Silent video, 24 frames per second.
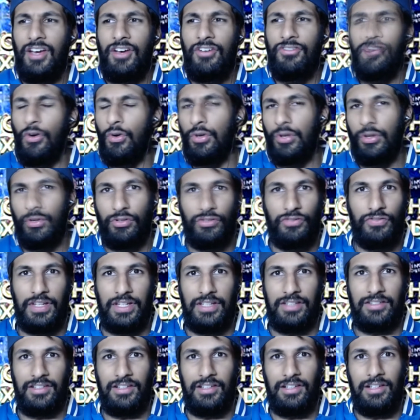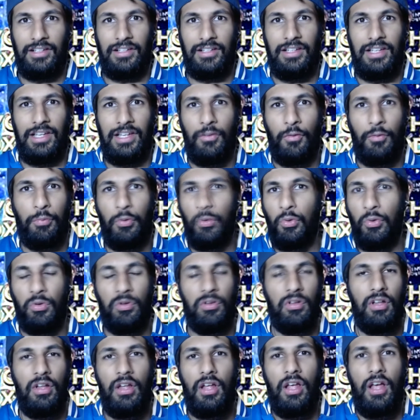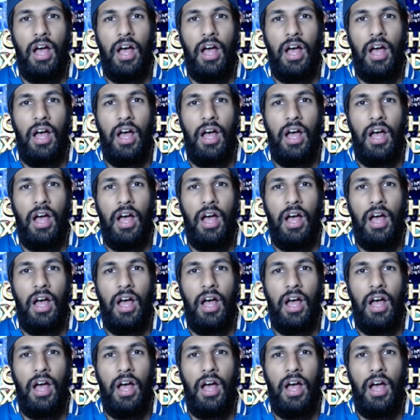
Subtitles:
4-0 defeat to Liverpool.